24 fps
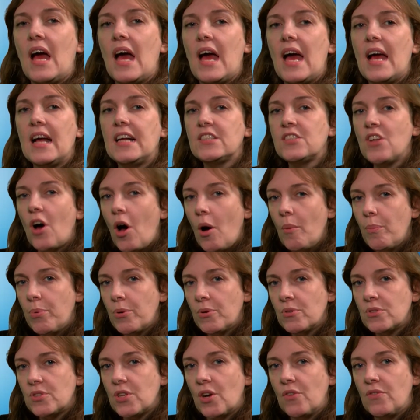
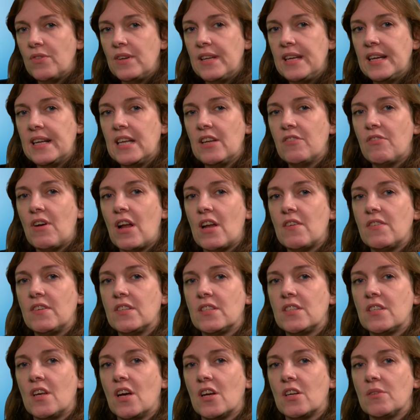Examples of legally
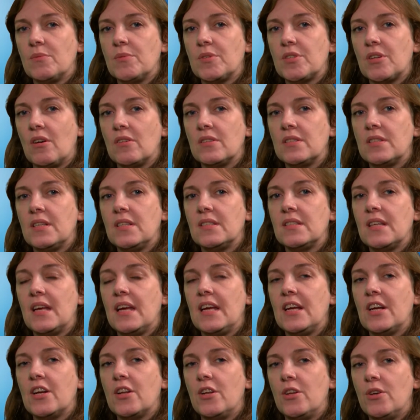relevant circumstances
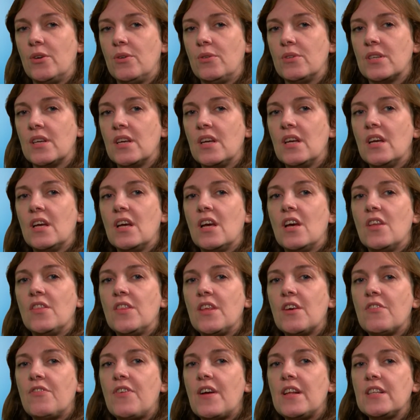include
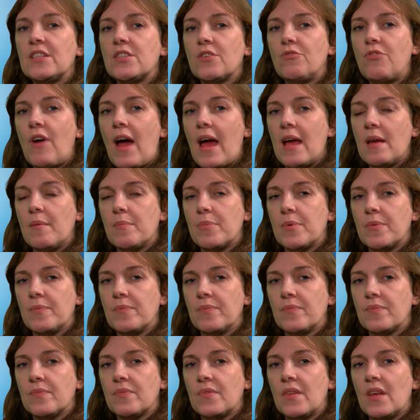the offence of rape.
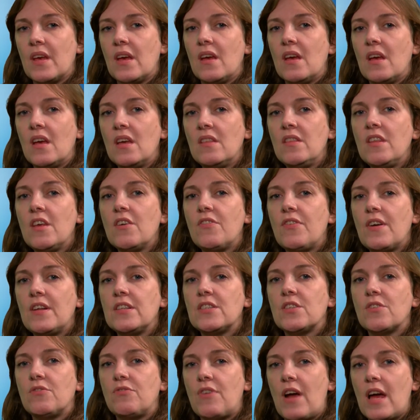In the
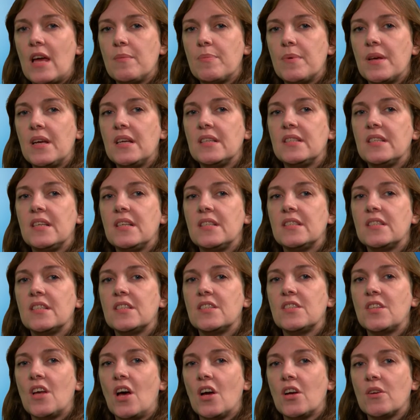offence of rape, it is the
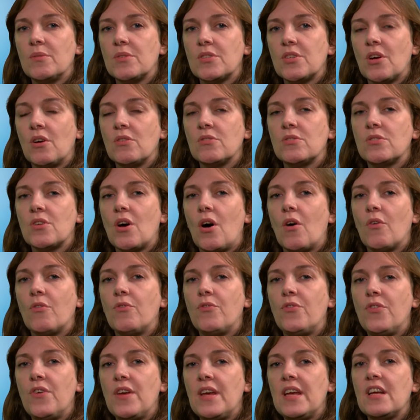circumstance
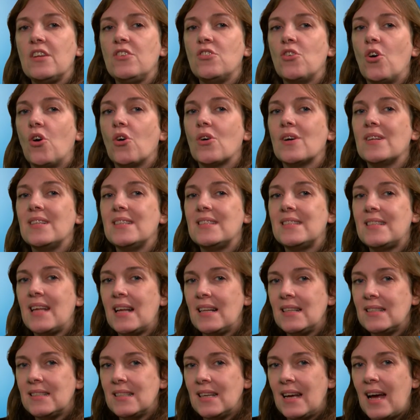of V not
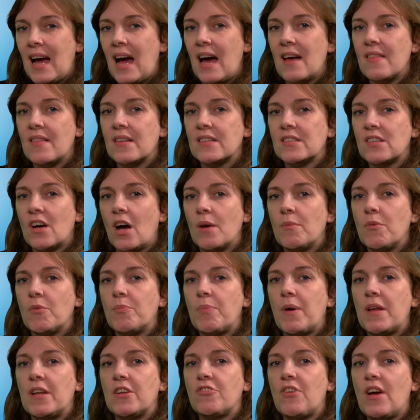consenting at the time of
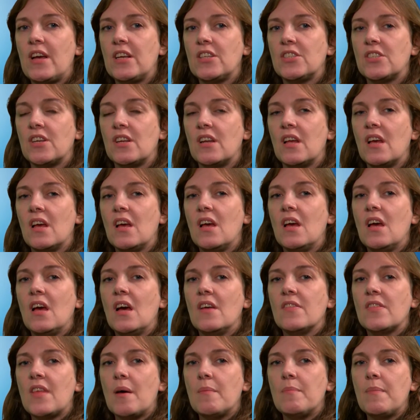penetration
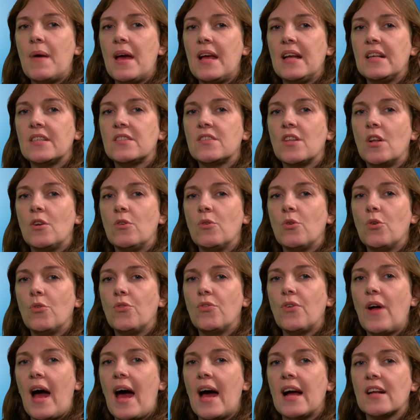that makes the
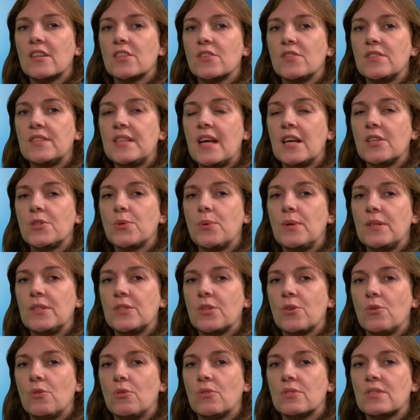lawful act of sexual
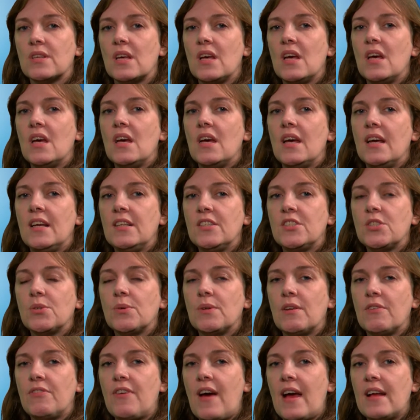intercourse into
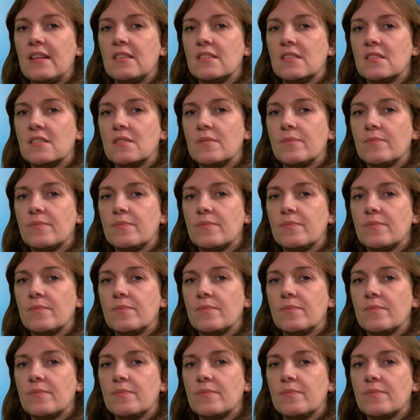an offence.